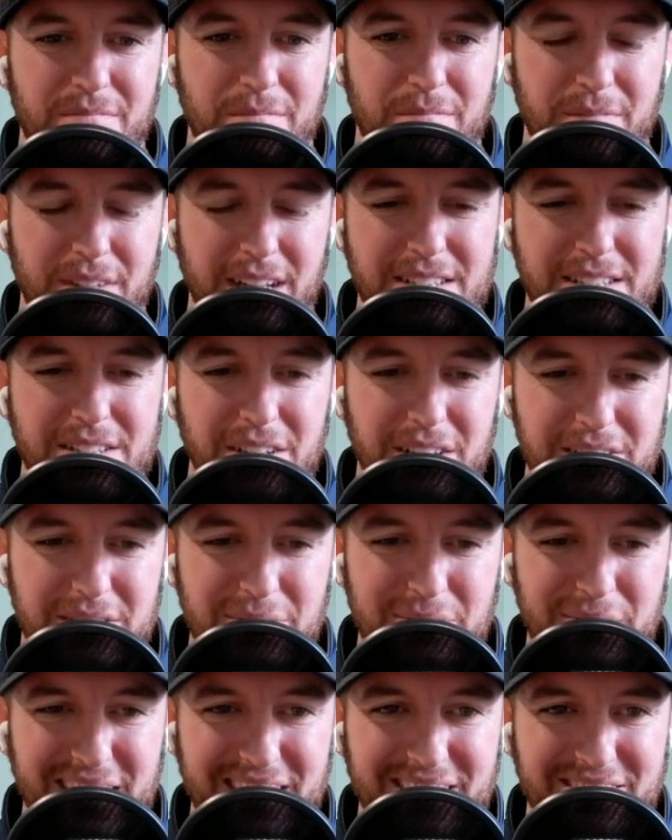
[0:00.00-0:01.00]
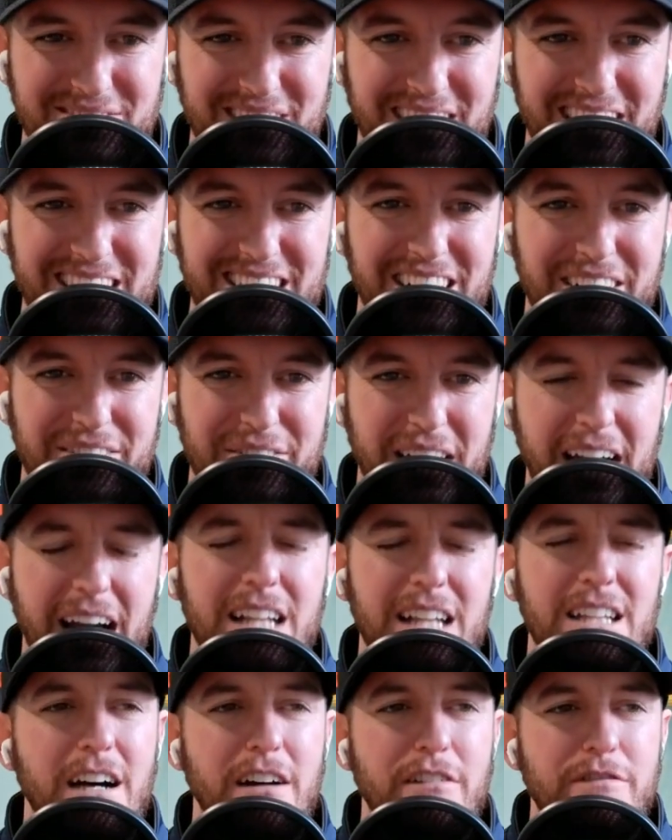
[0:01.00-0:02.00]
That's awesome, man. I love that. I
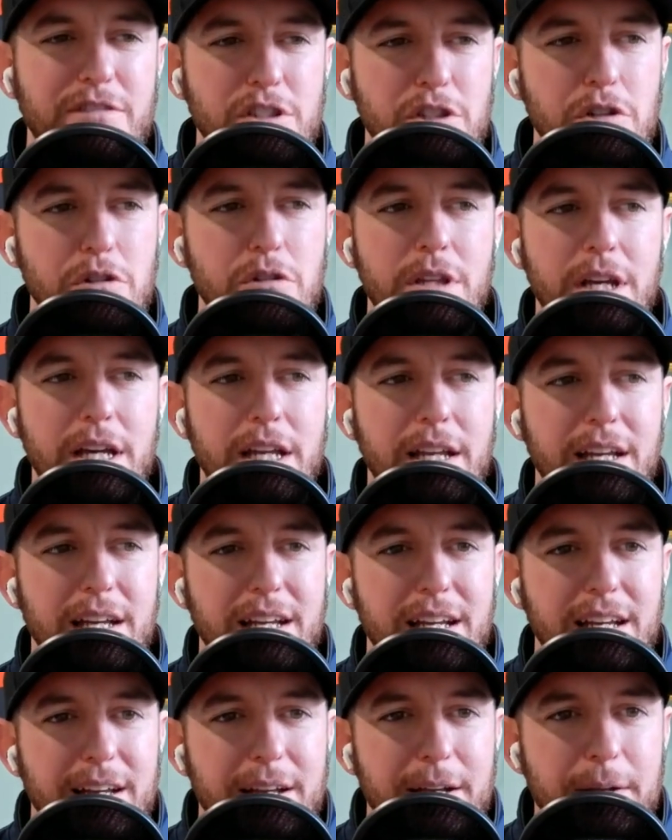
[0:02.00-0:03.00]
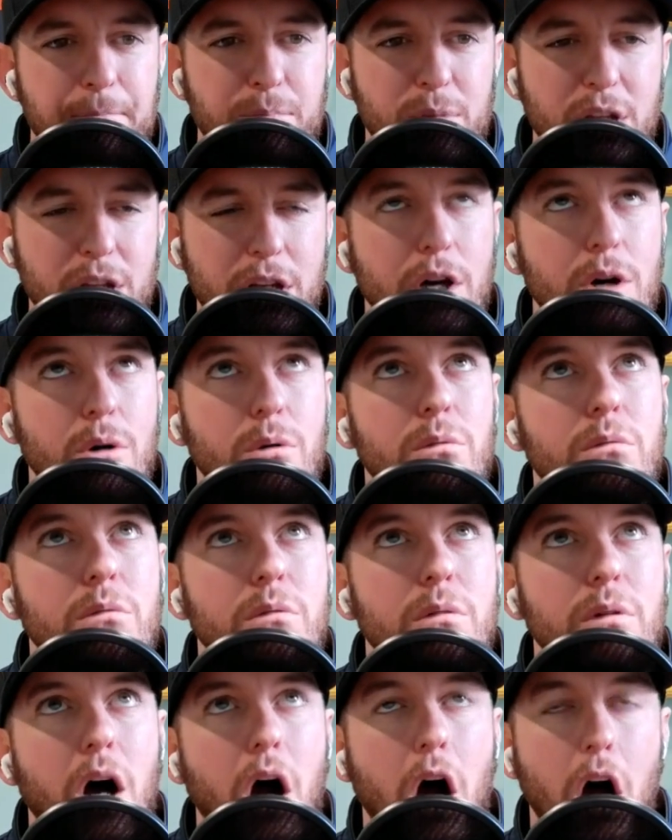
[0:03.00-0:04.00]
love too that,
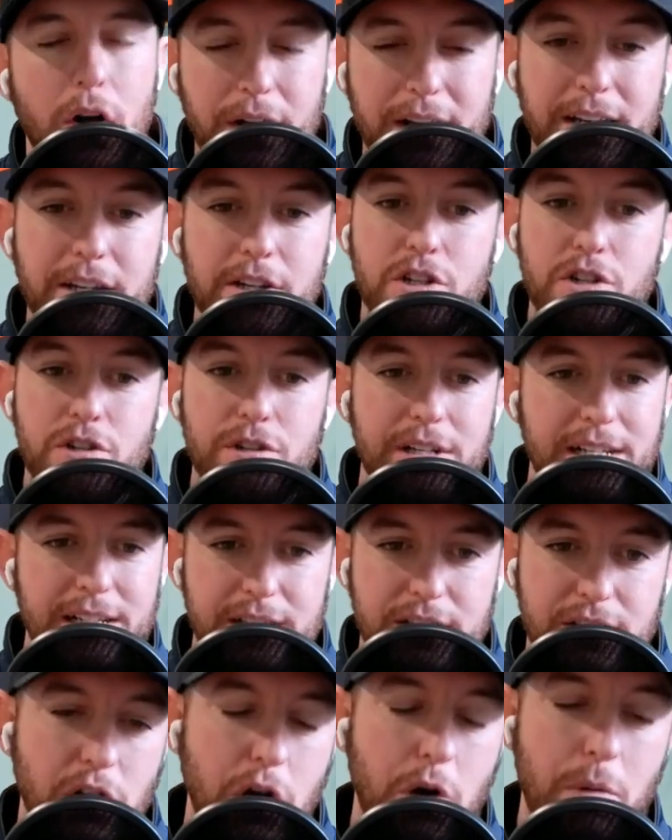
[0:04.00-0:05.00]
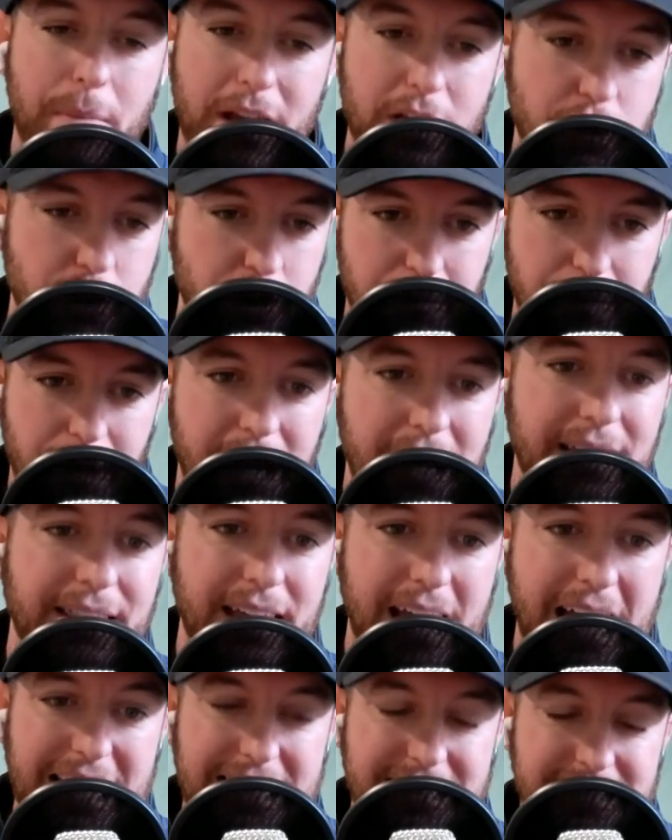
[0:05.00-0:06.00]
our industry is so measured by
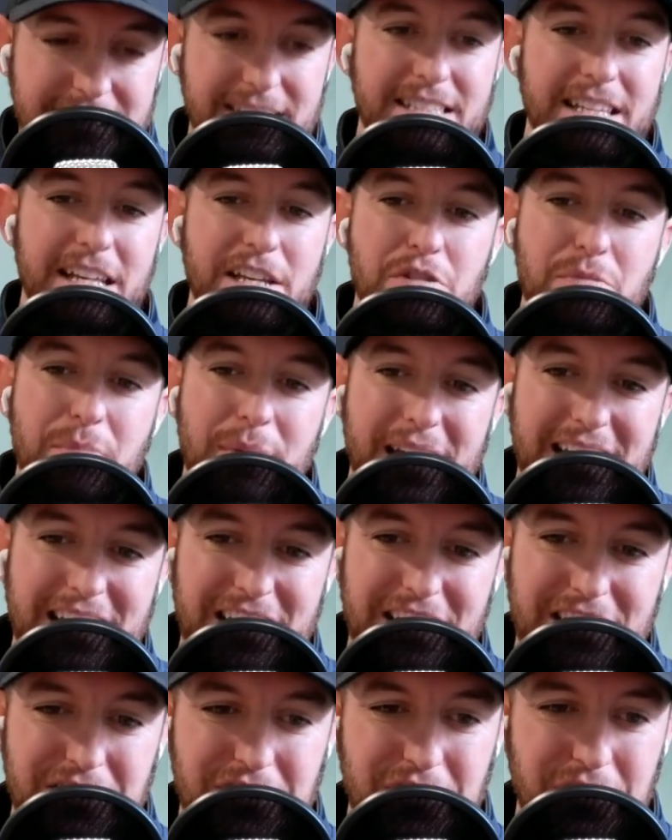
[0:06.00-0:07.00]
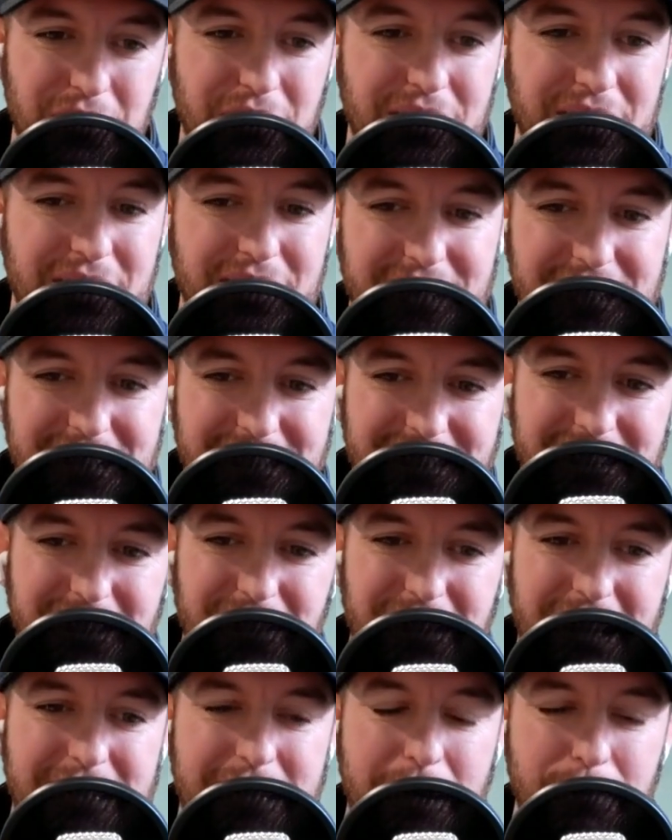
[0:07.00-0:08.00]
the assets that you manage or the,
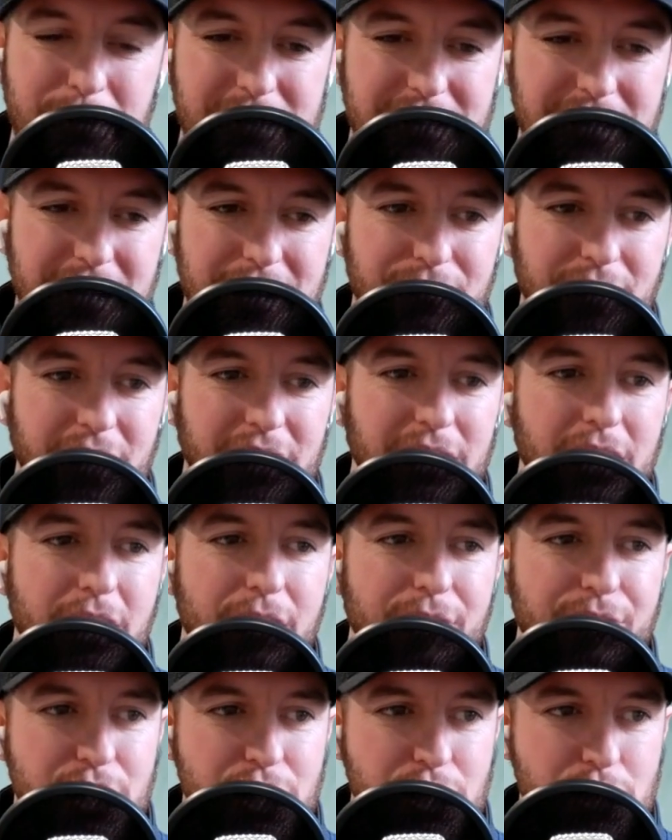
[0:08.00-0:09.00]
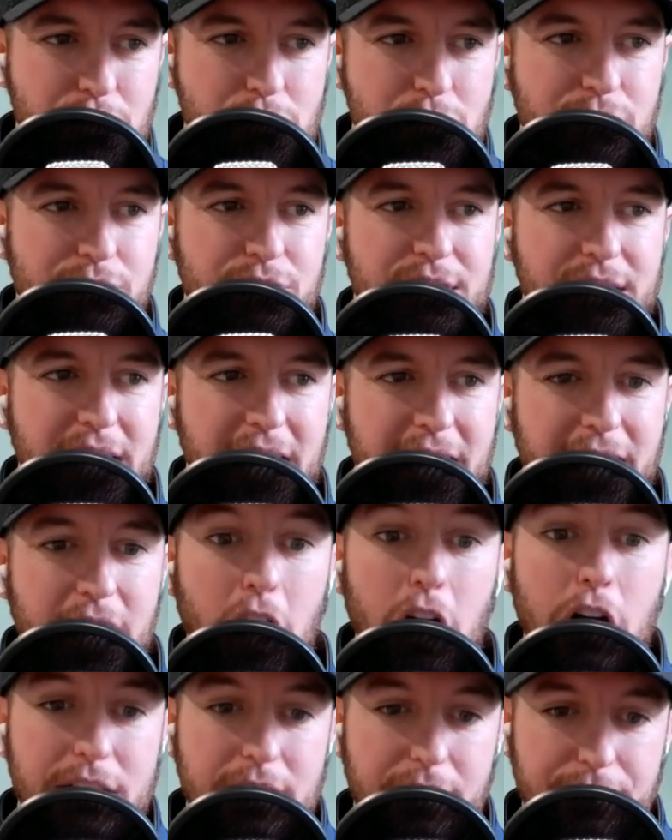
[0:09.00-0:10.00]
that type of stuff. I love that you've said
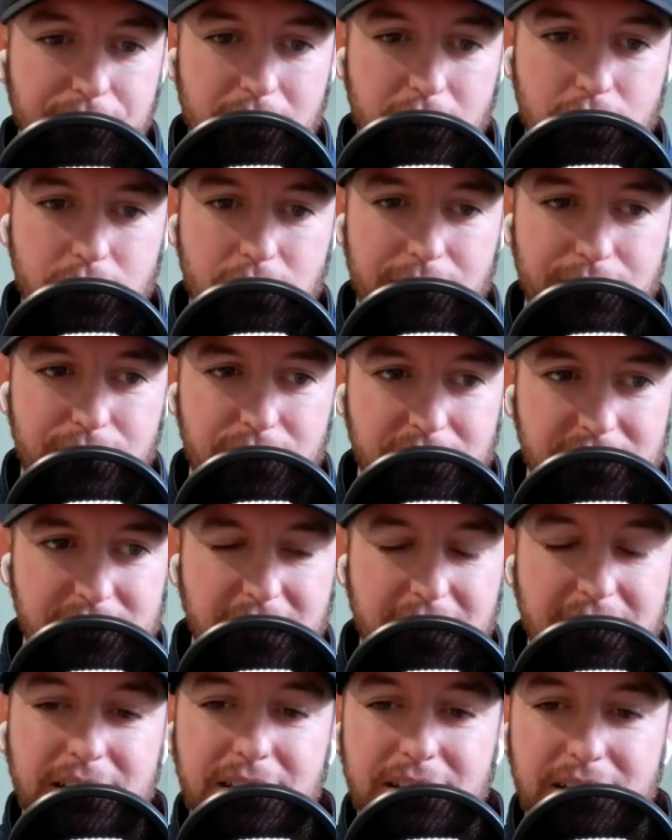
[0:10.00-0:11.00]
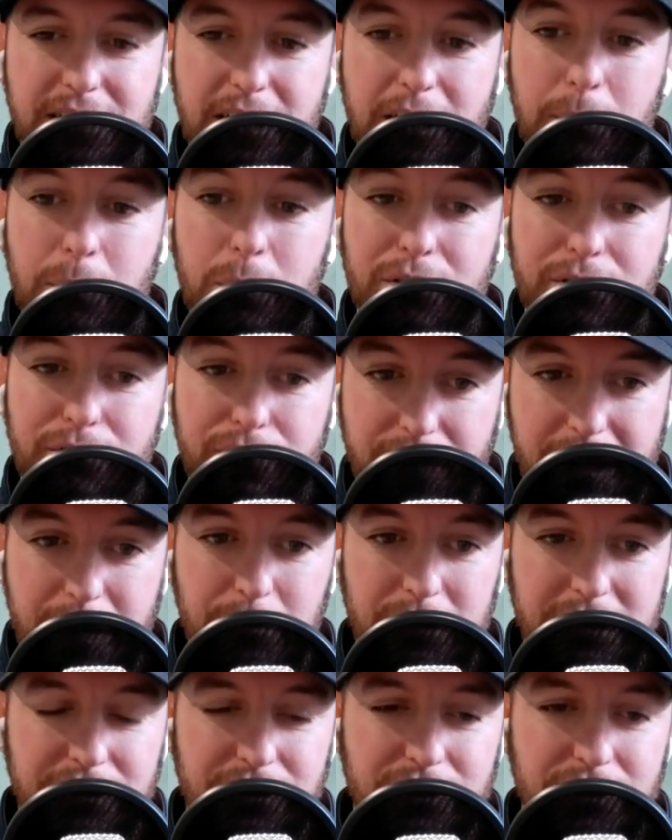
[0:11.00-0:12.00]
our definition of success is the number of
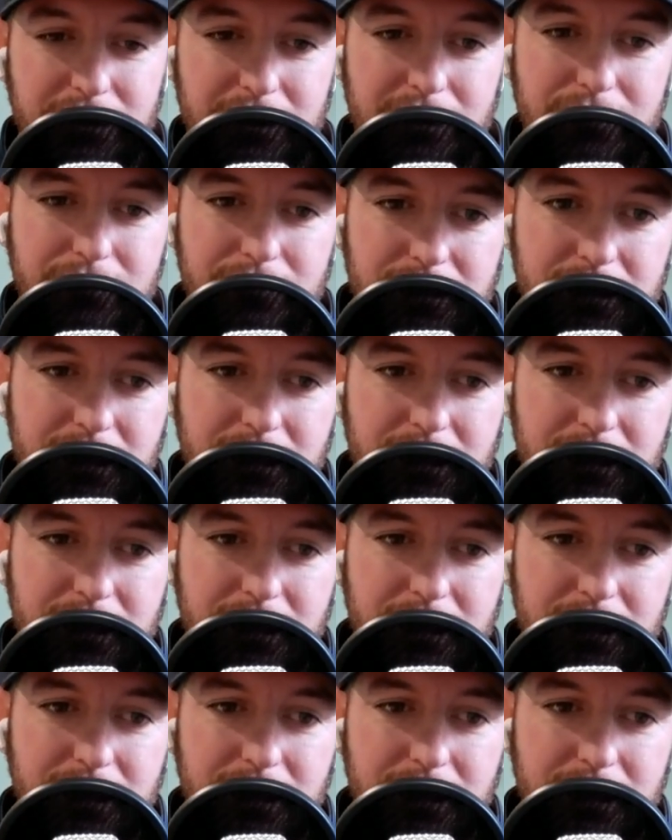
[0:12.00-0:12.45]
families served,